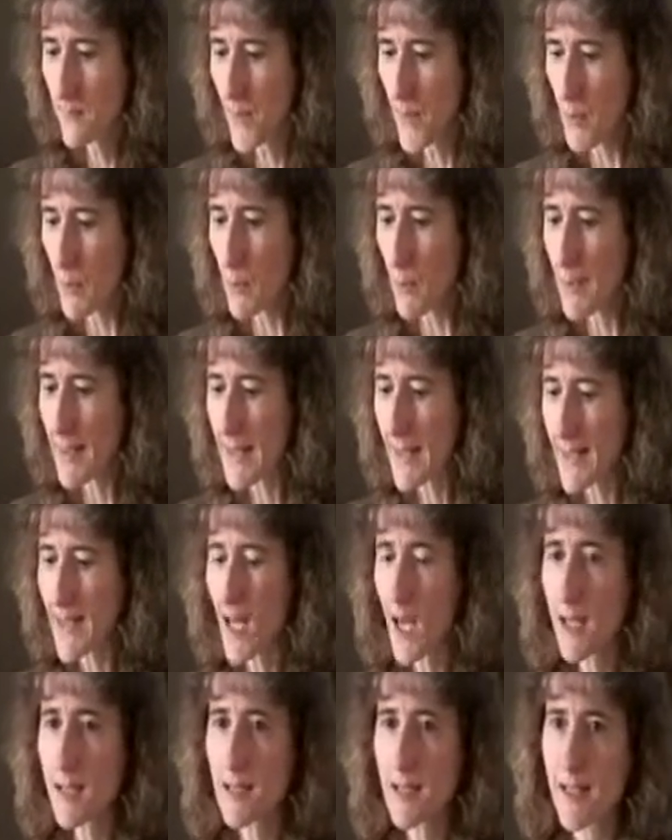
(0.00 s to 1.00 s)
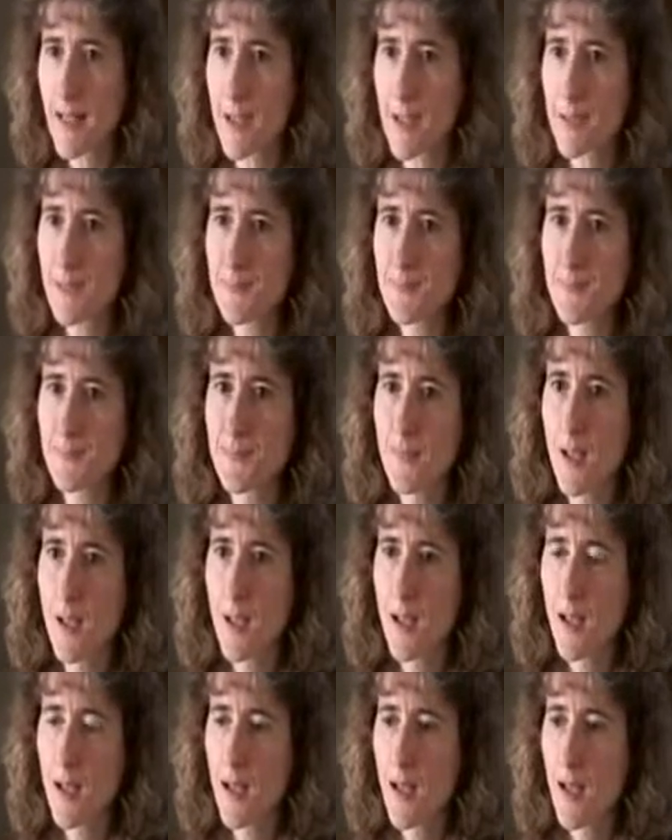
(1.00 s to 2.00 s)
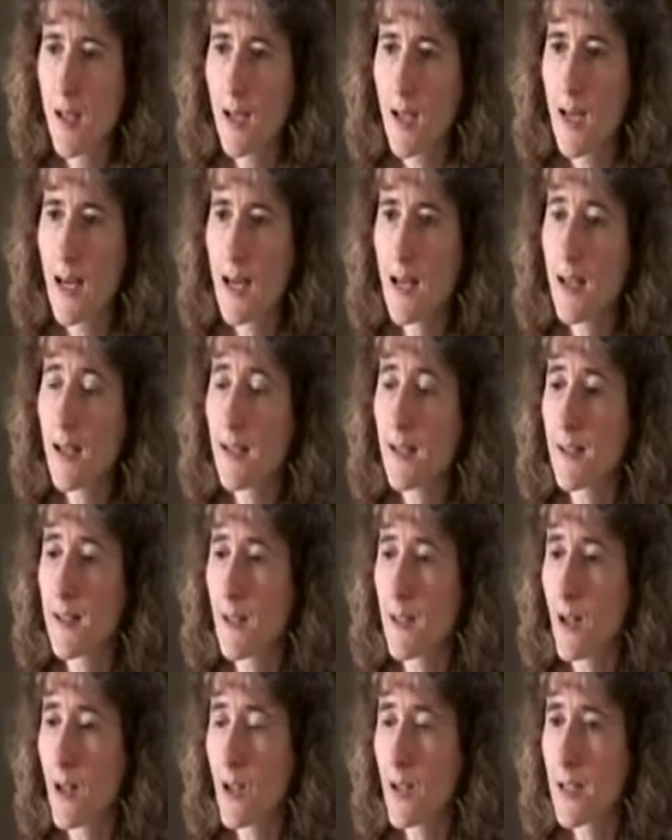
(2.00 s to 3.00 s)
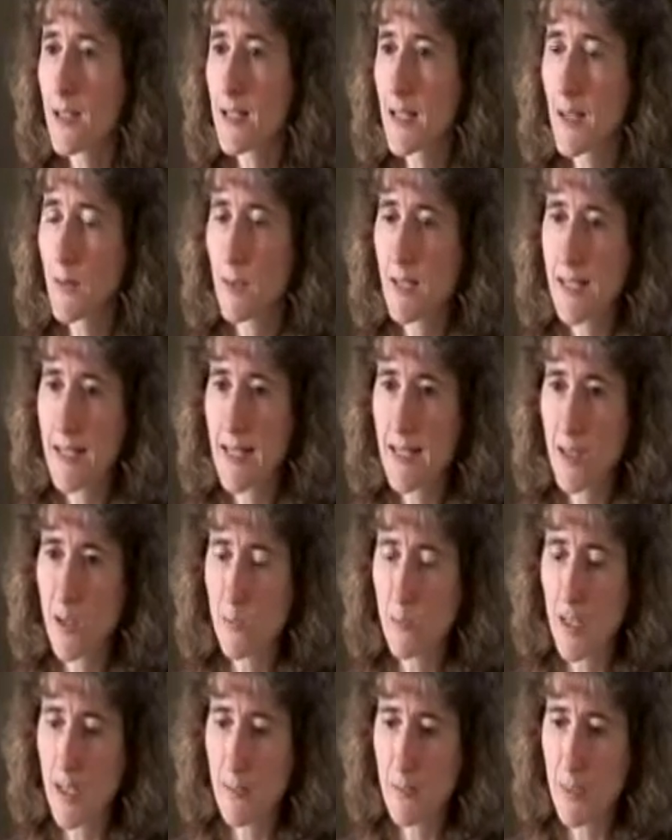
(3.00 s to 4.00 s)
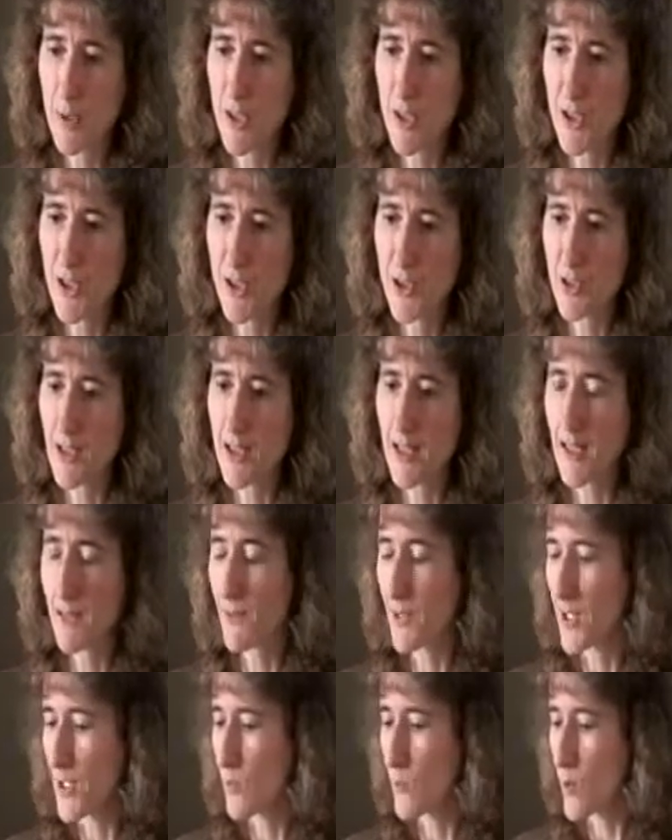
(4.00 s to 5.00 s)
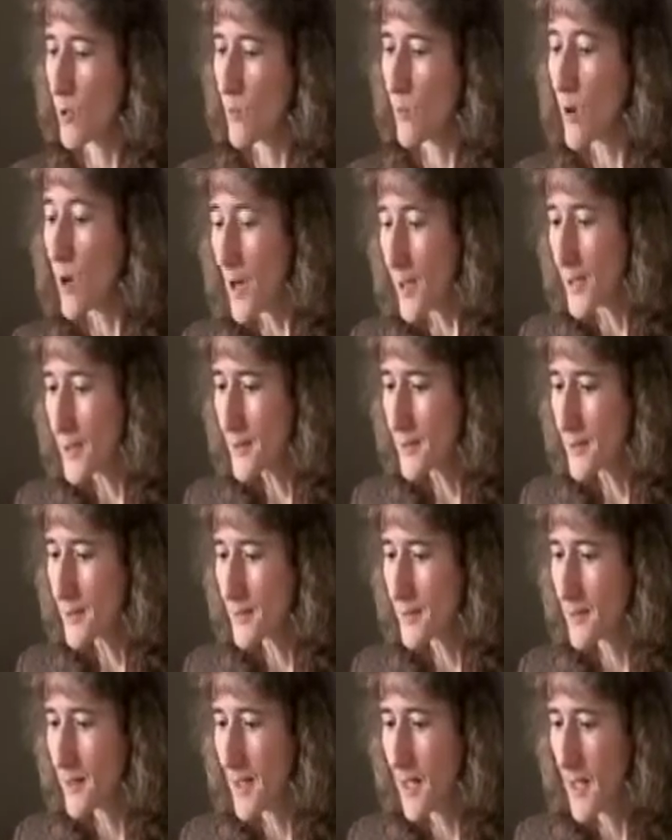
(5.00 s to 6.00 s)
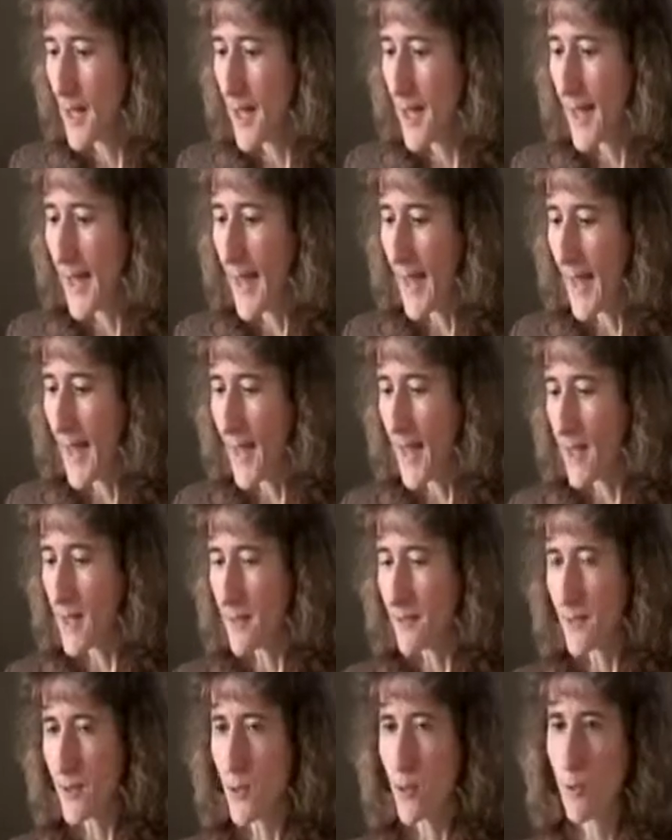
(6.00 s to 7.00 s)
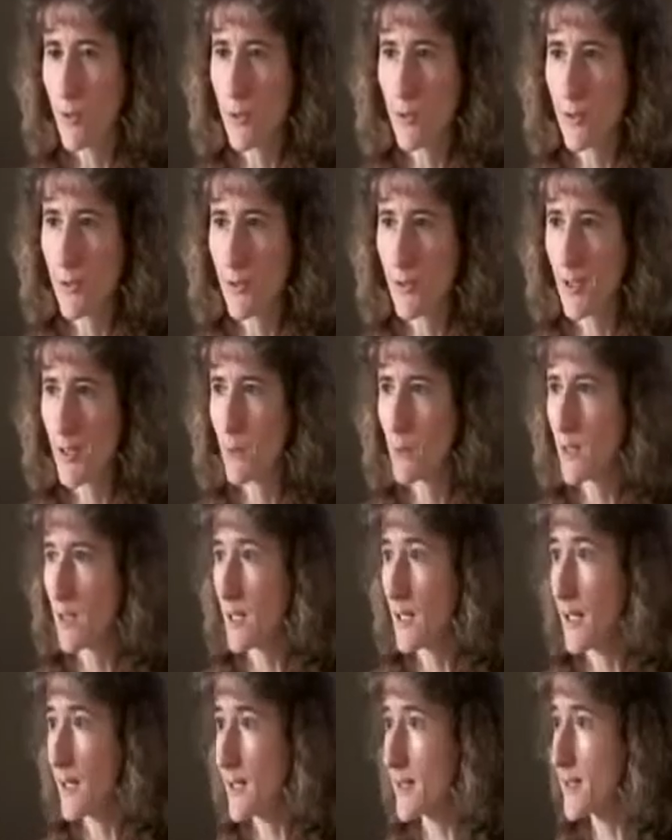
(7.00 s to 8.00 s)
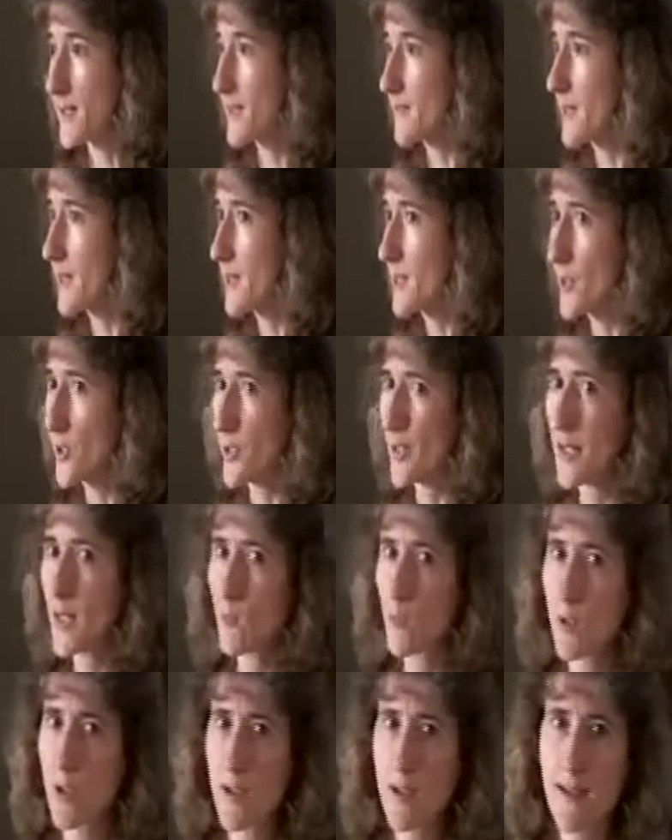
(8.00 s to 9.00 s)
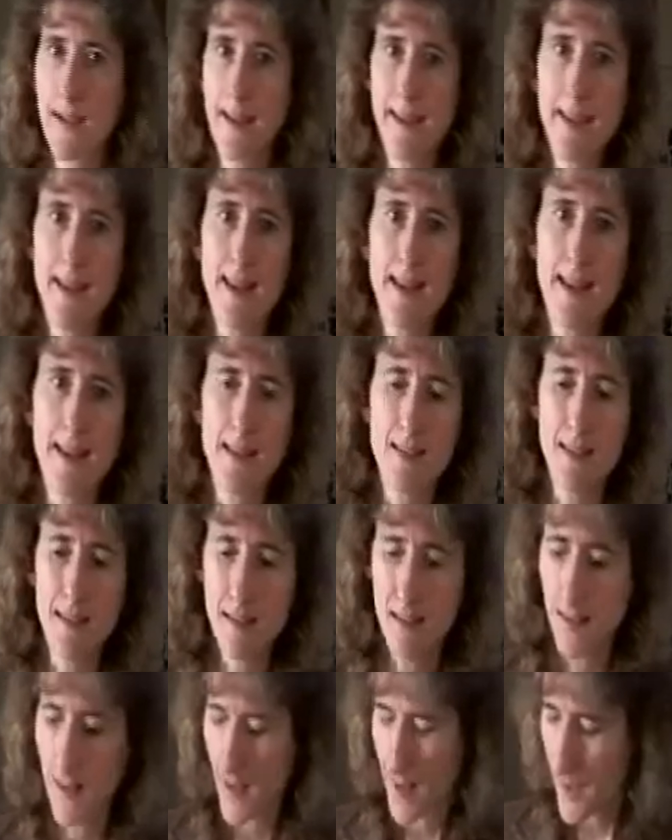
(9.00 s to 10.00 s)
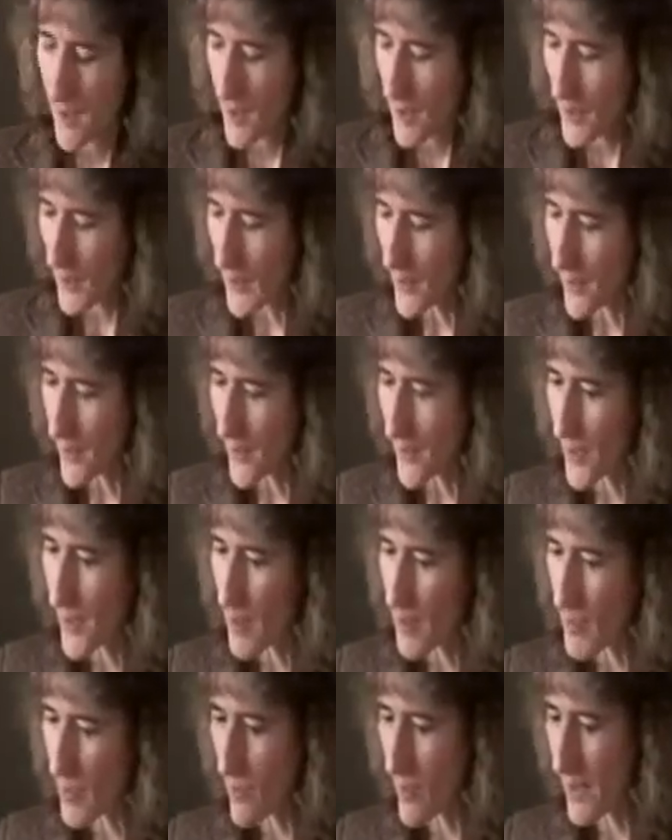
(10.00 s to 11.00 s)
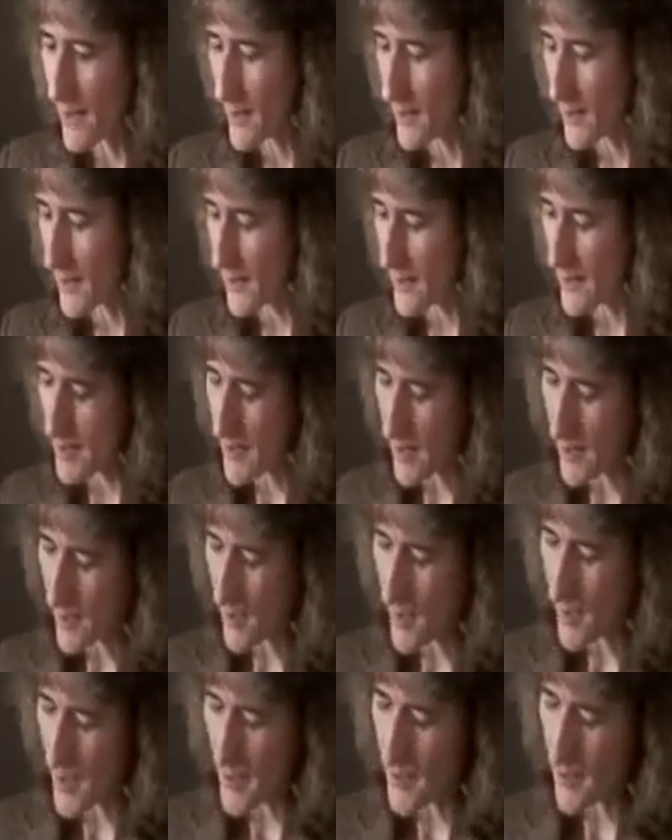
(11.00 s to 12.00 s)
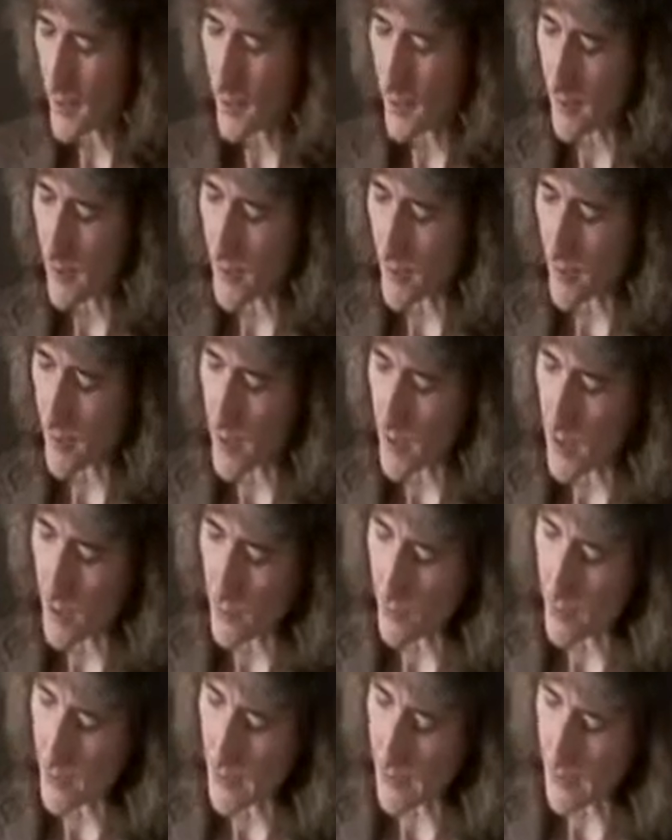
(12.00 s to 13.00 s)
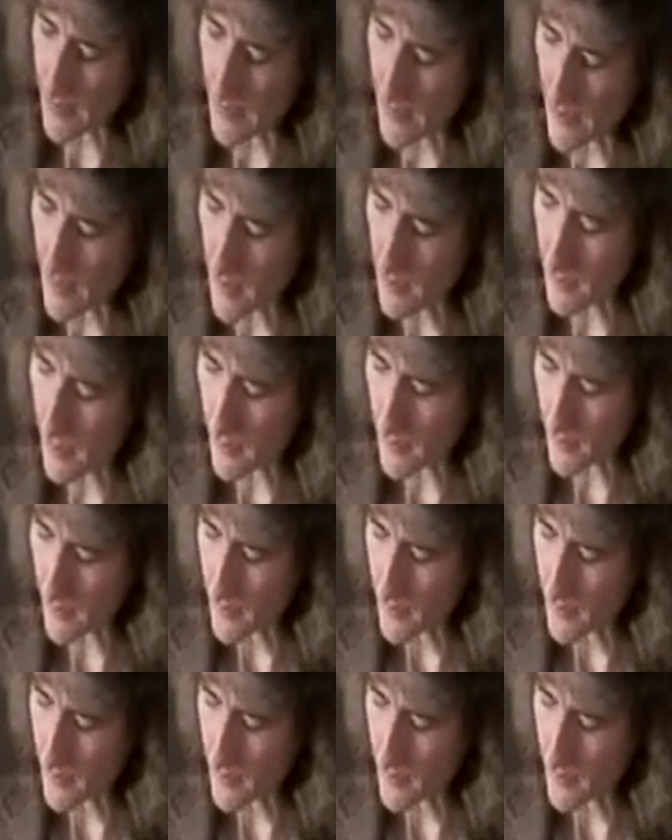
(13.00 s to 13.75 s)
Well, when they got there, all they did was take her blood pressure and give her some more water. And of course, they wouldn't let us give her any more cayenne. Well, their point is that cayenne is going to irritate the stomach.